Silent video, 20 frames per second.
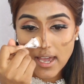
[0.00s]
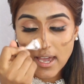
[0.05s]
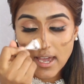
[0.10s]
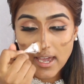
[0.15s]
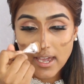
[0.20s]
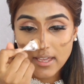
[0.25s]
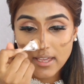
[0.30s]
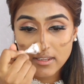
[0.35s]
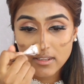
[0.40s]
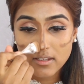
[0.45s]

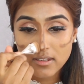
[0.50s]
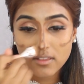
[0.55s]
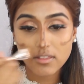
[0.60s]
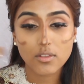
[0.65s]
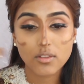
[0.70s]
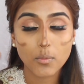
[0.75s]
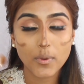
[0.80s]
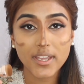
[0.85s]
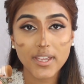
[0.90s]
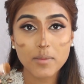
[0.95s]
and
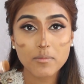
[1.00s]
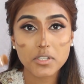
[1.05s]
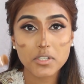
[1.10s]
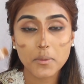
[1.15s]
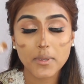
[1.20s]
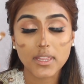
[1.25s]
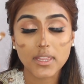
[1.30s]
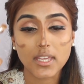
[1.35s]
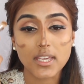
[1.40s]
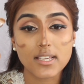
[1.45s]
the way I'm
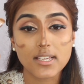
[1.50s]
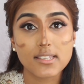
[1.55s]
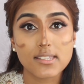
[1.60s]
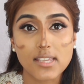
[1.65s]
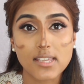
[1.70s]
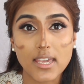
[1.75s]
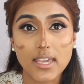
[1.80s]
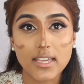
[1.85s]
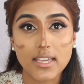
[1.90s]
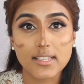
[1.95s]
doing
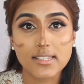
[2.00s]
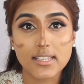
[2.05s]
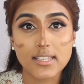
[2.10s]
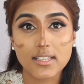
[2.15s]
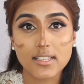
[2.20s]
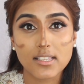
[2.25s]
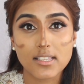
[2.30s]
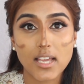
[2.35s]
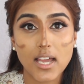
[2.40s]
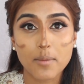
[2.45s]
this is
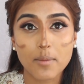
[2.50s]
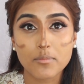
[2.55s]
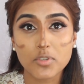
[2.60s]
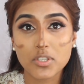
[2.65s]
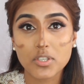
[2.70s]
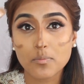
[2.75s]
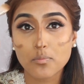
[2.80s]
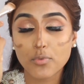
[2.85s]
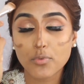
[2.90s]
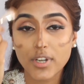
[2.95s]
I'm
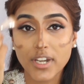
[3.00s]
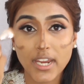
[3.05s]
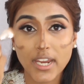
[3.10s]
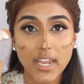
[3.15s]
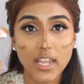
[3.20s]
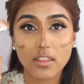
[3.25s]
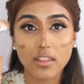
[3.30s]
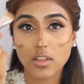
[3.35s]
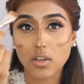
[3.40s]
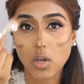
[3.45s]
just
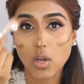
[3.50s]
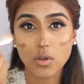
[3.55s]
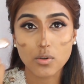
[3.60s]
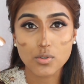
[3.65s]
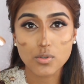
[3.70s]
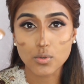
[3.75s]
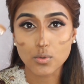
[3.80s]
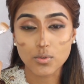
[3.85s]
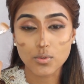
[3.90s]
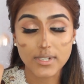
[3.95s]
bringing the
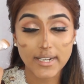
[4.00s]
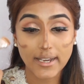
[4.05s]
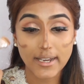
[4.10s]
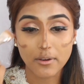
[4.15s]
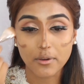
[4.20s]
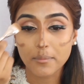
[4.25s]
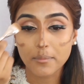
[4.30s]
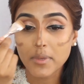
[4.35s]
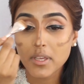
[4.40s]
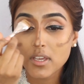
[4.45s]
contour
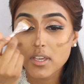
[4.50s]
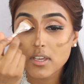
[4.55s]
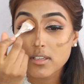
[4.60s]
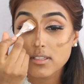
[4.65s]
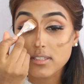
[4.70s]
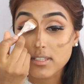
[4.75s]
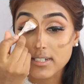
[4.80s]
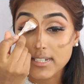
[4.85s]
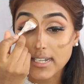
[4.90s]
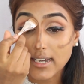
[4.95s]
down,
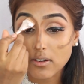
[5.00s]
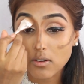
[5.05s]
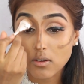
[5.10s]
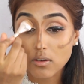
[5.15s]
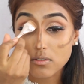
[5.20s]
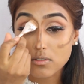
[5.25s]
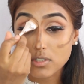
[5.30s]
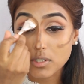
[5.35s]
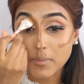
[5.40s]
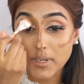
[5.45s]
so down
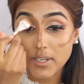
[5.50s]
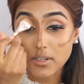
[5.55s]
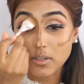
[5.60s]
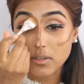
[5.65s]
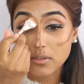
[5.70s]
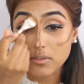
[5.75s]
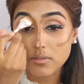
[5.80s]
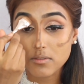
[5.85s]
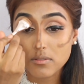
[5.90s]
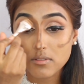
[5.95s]
onto my
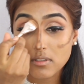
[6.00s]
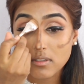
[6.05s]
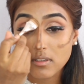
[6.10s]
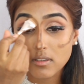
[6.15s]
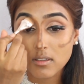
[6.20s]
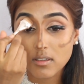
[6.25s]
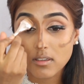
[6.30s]
nose.